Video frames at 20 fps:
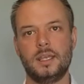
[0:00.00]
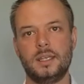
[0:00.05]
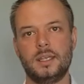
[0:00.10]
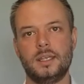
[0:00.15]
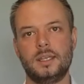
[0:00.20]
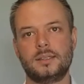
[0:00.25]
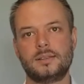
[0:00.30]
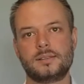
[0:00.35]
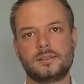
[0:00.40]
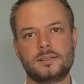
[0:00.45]

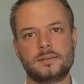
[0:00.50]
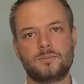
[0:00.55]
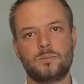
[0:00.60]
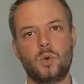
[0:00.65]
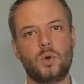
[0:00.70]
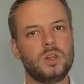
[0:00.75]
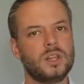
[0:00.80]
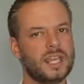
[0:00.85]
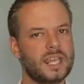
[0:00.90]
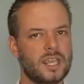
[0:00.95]
It's
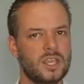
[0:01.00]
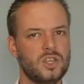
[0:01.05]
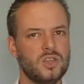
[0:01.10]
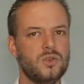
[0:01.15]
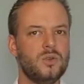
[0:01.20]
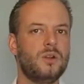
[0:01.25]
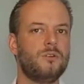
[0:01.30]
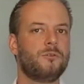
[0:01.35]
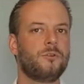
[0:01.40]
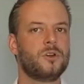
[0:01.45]
more like a
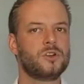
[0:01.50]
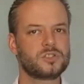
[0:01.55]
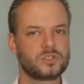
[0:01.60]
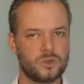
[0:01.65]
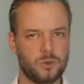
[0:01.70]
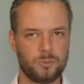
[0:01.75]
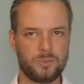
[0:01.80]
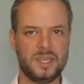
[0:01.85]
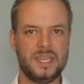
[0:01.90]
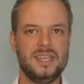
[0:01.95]

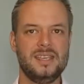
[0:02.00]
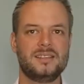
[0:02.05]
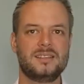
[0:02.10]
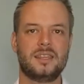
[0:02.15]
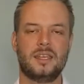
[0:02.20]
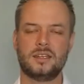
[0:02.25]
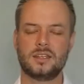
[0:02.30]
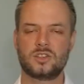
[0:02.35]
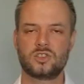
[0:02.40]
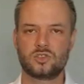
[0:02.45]
universal peace
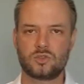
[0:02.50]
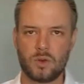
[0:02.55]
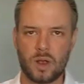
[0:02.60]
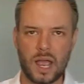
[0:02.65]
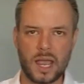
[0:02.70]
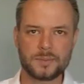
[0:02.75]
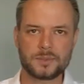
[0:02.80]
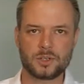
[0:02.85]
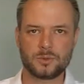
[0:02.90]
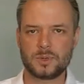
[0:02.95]
that
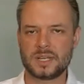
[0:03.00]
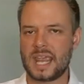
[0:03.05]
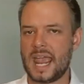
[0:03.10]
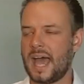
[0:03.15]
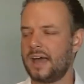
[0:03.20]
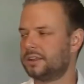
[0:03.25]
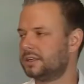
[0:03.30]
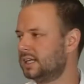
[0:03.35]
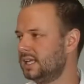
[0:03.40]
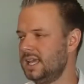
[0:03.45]
describes a
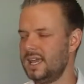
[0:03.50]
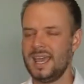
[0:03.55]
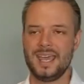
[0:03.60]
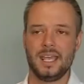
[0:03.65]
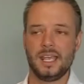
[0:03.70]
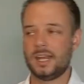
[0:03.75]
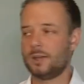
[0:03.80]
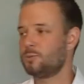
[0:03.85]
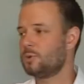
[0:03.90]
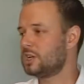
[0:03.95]
reality
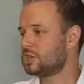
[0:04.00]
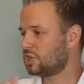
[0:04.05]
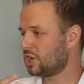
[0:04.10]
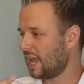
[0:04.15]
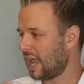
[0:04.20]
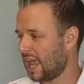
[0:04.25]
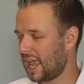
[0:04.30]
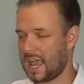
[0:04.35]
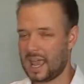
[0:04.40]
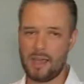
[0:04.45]
in
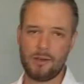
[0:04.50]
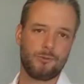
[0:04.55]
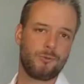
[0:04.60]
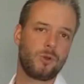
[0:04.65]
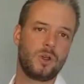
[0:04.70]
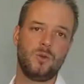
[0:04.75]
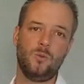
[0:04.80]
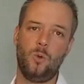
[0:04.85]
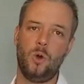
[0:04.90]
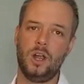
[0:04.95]
which
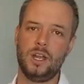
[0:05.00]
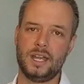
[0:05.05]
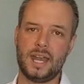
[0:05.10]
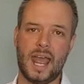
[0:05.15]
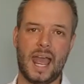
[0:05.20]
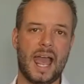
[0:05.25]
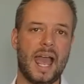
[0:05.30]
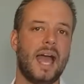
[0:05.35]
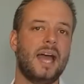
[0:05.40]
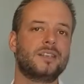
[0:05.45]
everyone
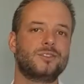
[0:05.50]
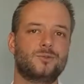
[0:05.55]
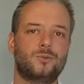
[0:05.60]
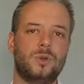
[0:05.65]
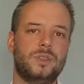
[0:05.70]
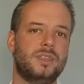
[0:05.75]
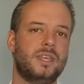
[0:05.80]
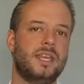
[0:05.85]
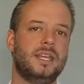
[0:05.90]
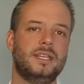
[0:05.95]
has
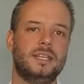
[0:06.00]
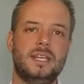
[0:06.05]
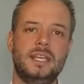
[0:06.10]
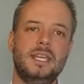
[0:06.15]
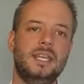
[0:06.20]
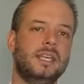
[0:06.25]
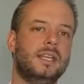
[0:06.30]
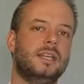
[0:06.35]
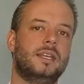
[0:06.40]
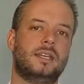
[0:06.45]
what they
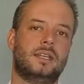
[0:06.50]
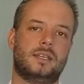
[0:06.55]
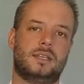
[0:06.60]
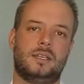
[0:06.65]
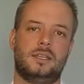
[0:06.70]
need.